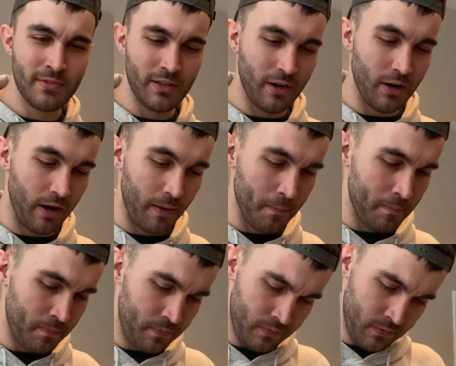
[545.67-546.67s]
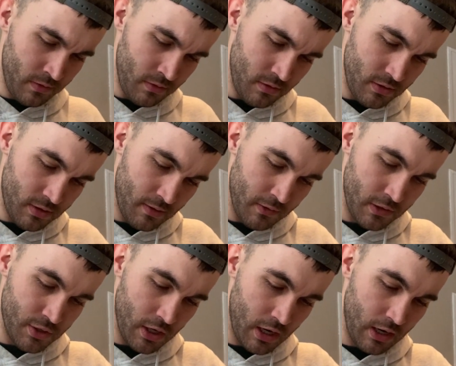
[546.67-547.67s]
All right, let's give it a
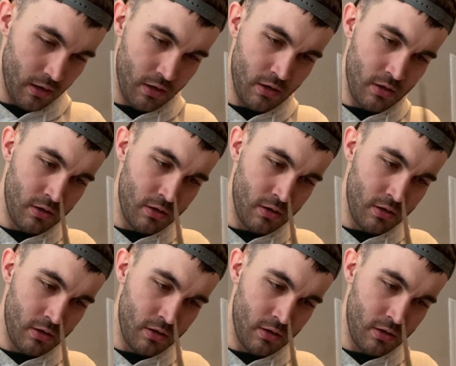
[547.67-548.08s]
shot.